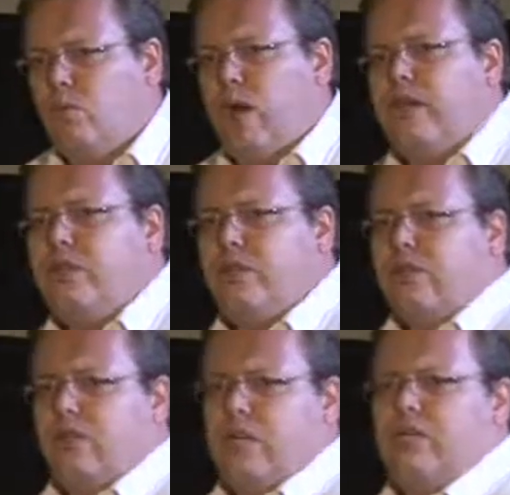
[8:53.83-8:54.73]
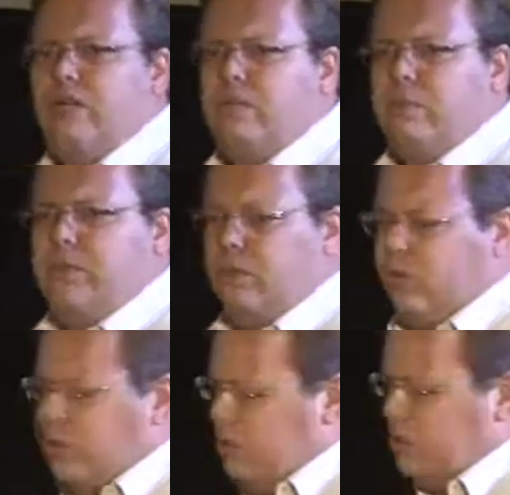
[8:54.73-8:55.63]
Why do you why do you have to be
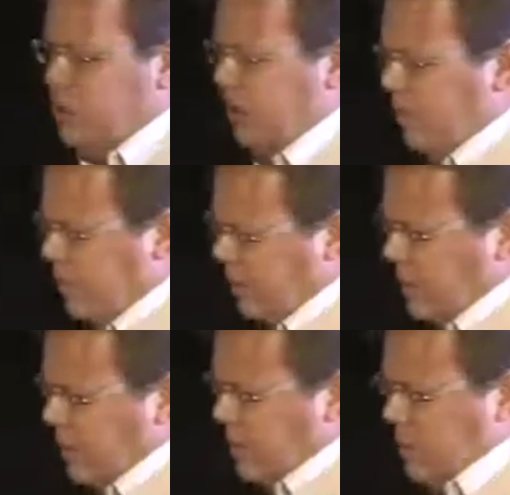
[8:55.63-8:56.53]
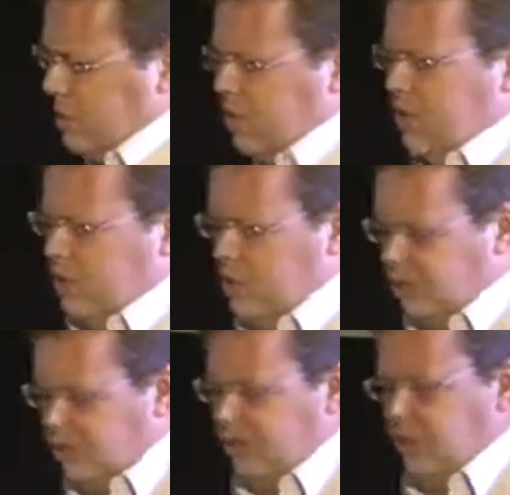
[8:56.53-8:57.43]
on newsstand? So there's a lot
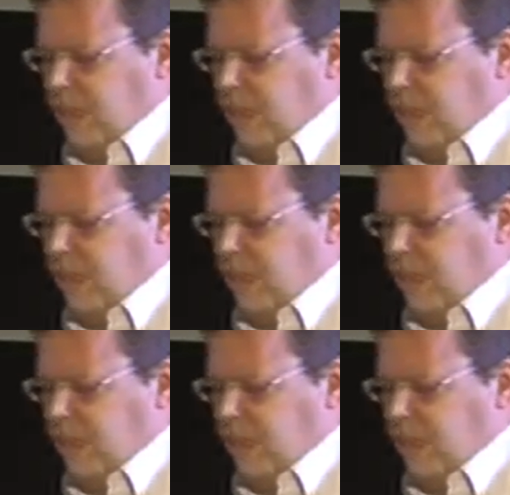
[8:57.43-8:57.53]
of